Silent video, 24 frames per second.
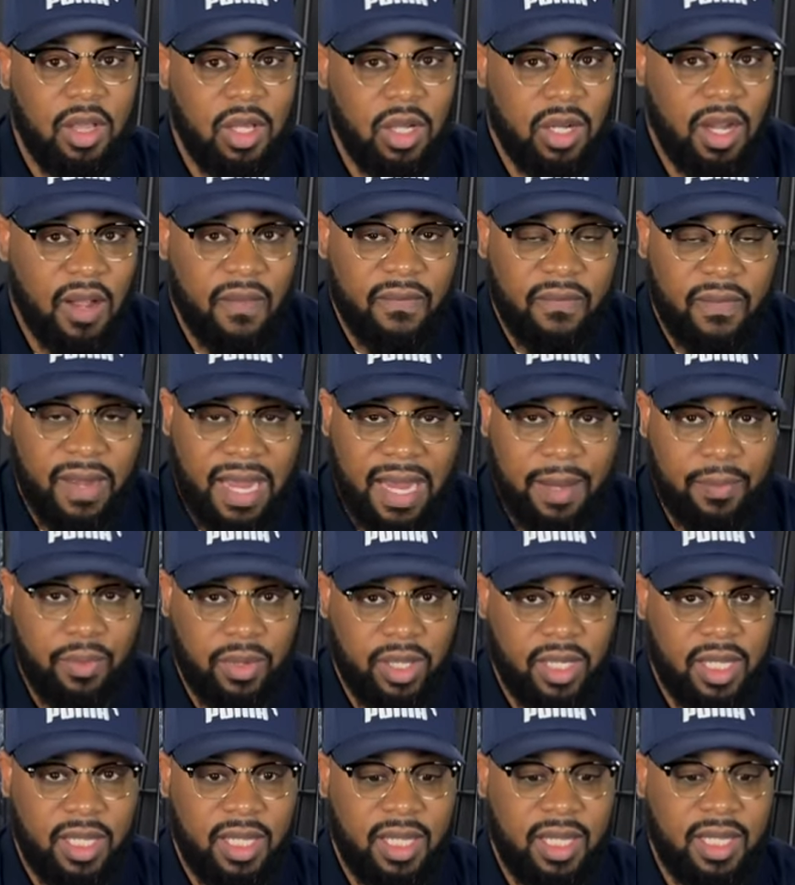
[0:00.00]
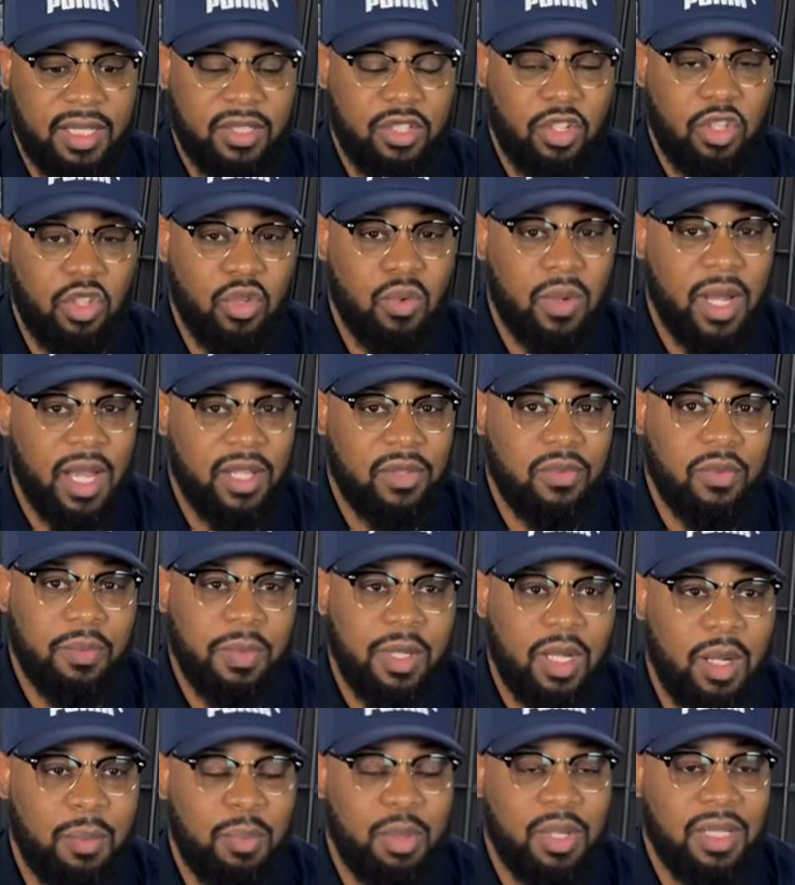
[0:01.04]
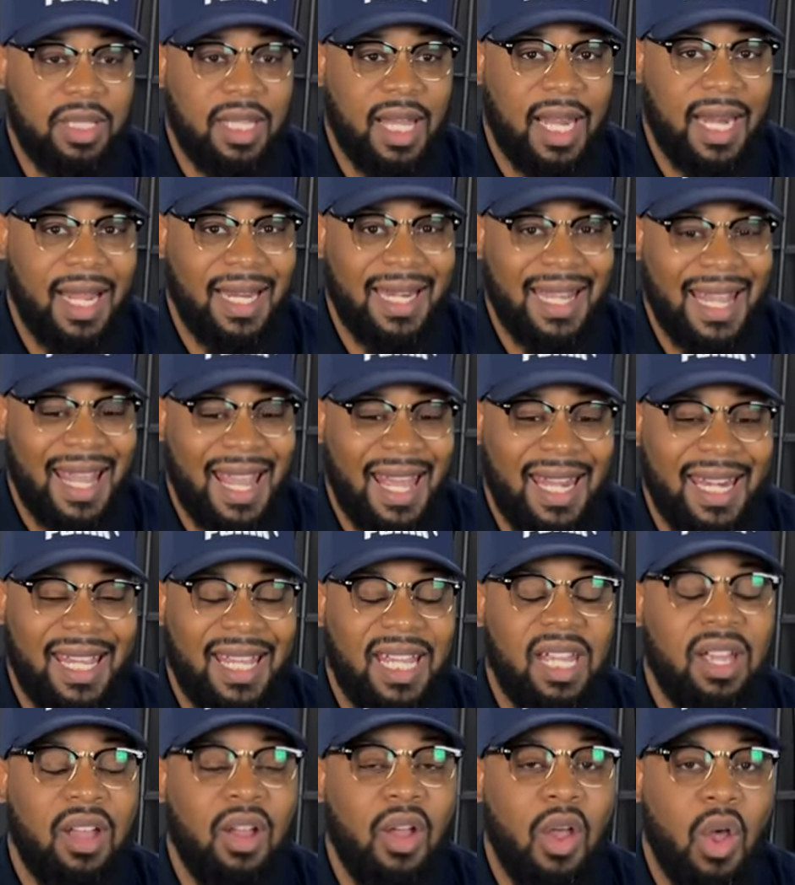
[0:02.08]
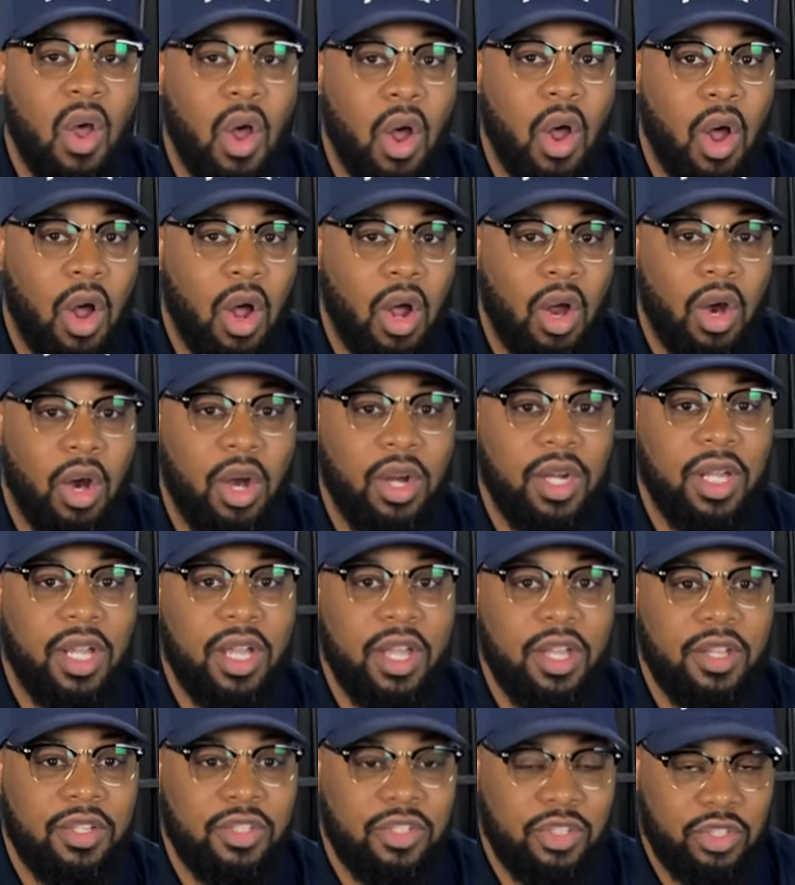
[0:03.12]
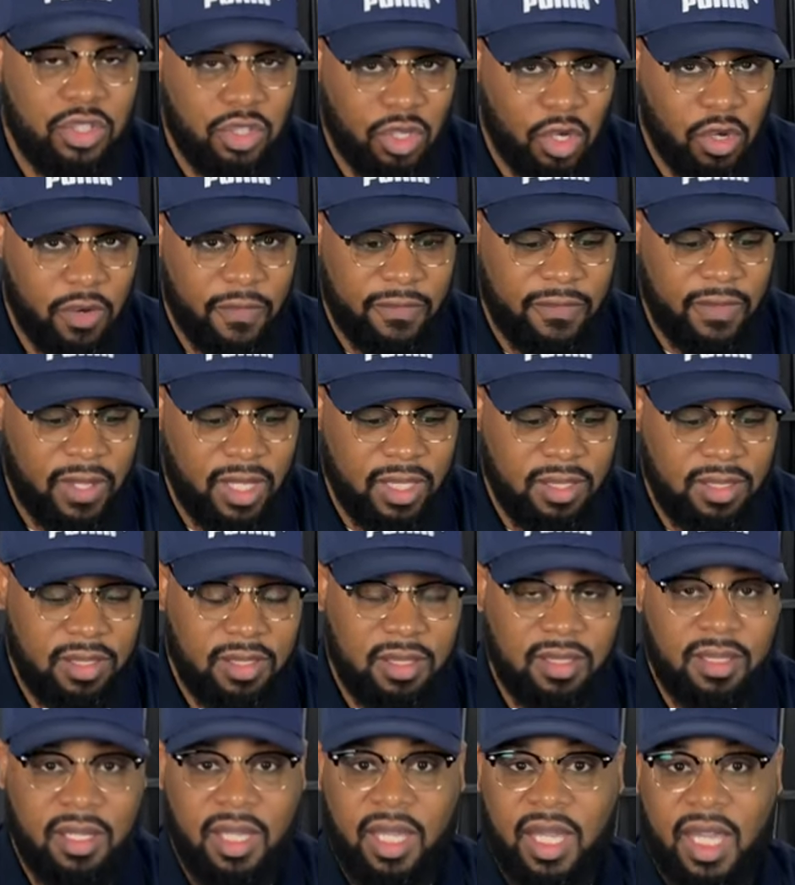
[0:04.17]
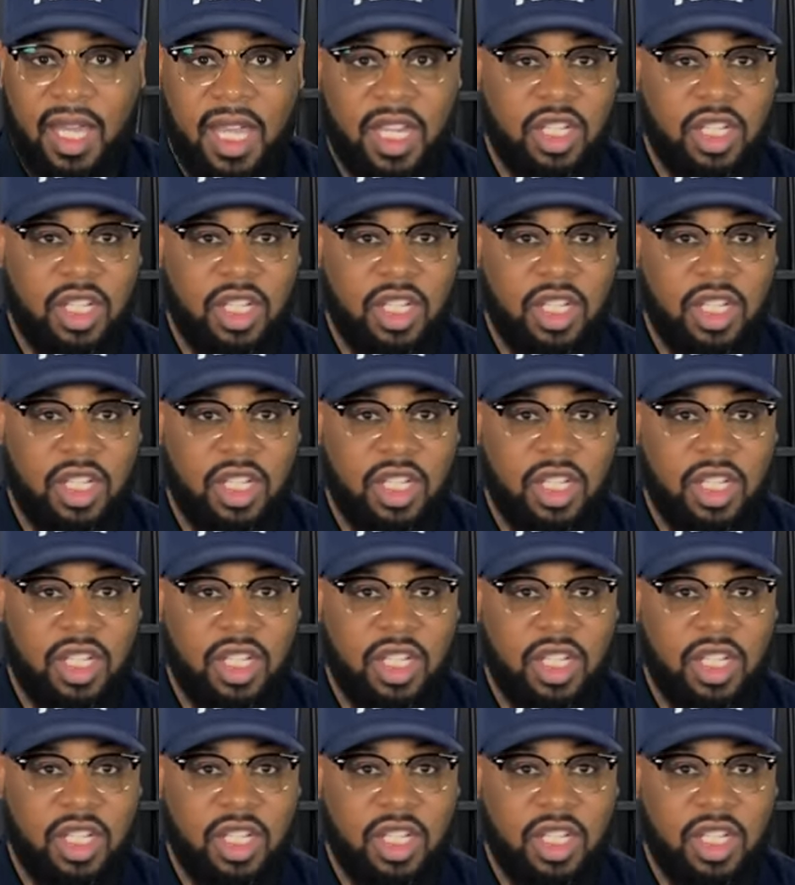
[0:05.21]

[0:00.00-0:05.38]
Look how vibrant it is, and you guys will be able to put that on any hard surface.